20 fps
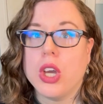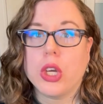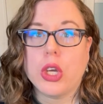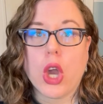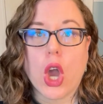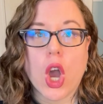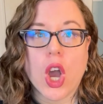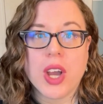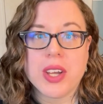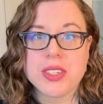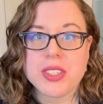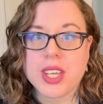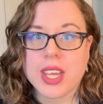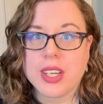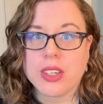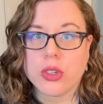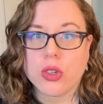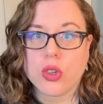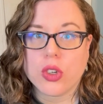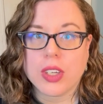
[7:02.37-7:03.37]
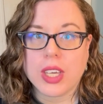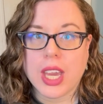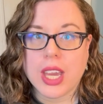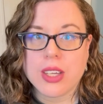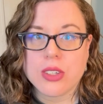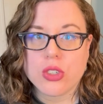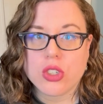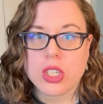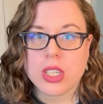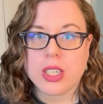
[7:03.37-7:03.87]
content
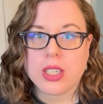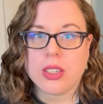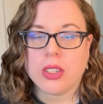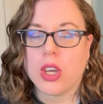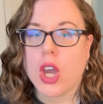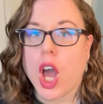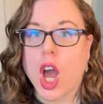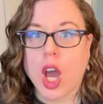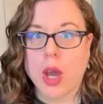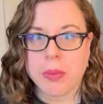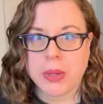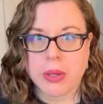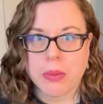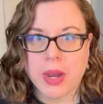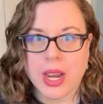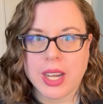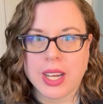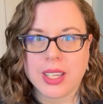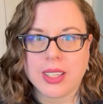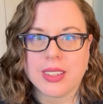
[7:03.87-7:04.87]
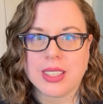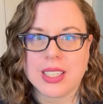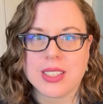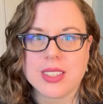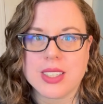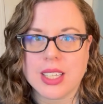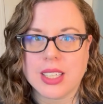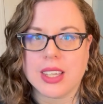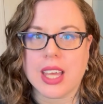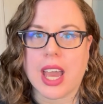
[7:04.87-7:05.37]
creation, copywriting,
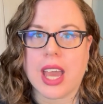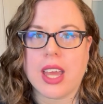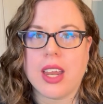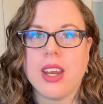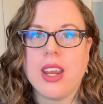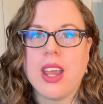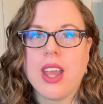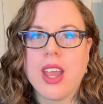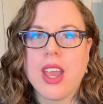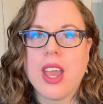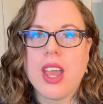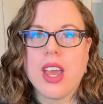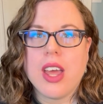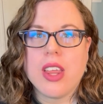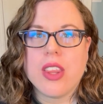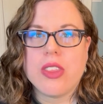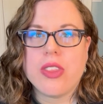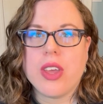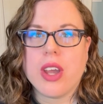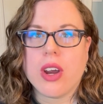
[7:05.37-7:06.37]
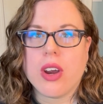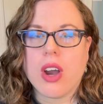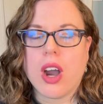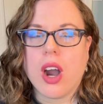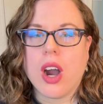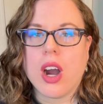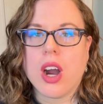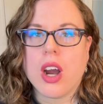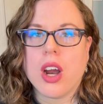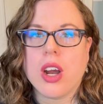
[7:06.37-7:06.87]
things like that, there
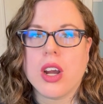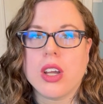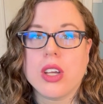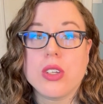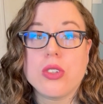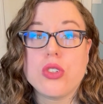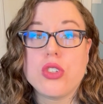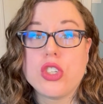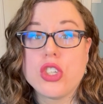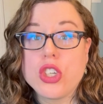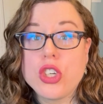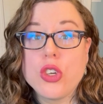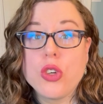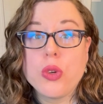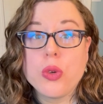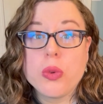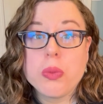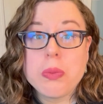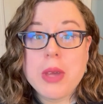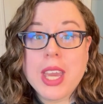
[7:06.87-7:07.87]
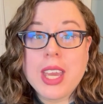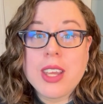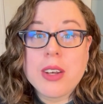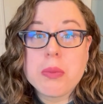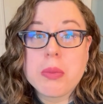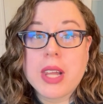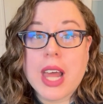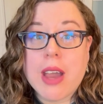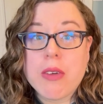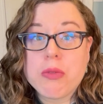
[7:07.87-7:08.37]
are two main
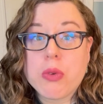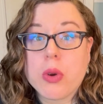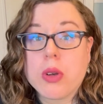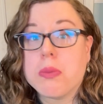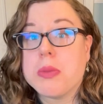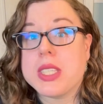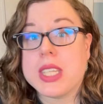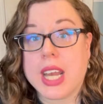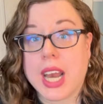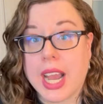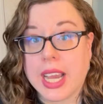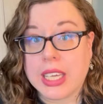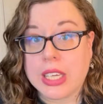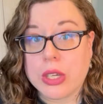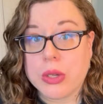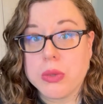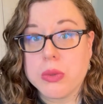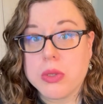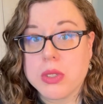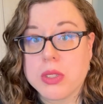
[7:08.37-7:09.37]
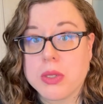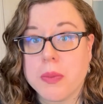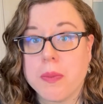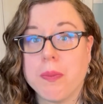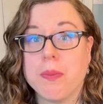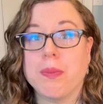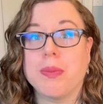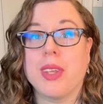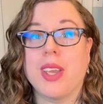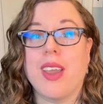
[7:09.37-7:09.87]
platforms that I use.
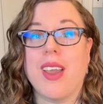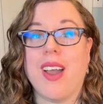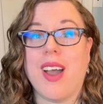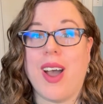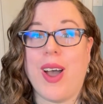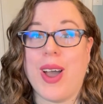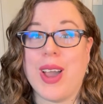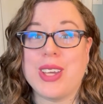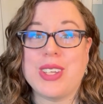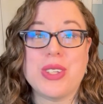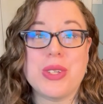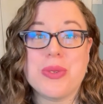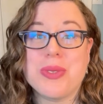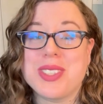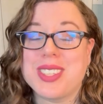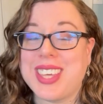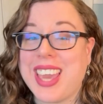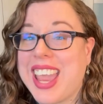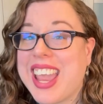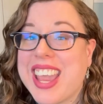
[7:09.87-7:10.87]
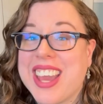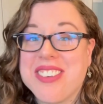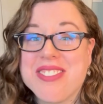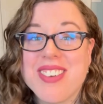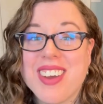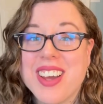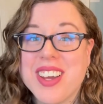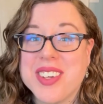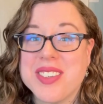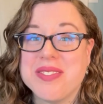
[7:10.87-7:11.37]
I use
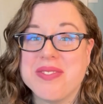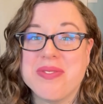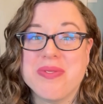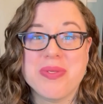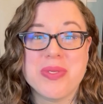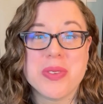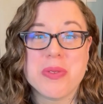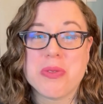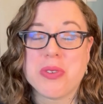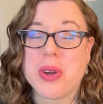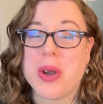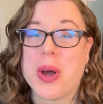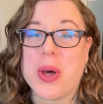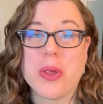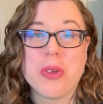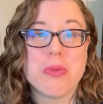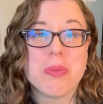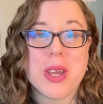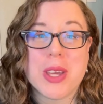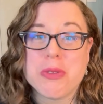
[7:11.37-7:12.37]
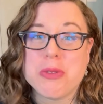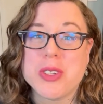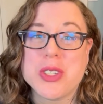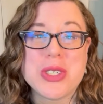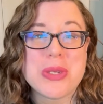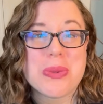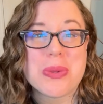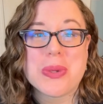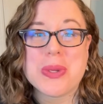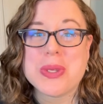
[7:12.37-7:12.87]
Canva for all of my
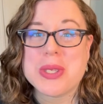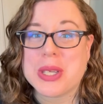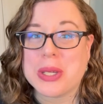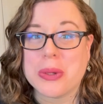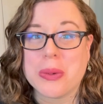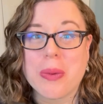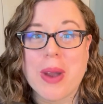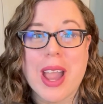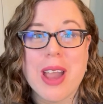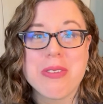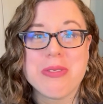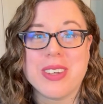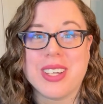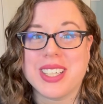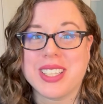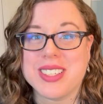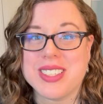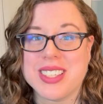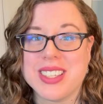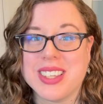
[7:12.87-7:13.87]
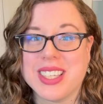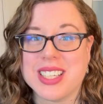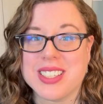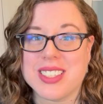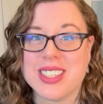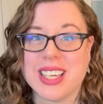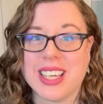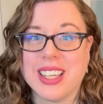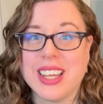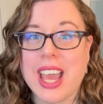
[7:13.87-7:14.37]
visuals and graphics and
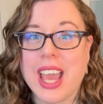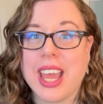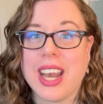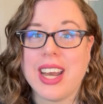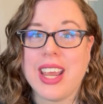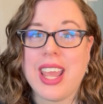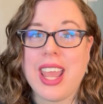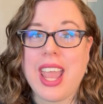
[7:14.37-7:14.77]
things like that.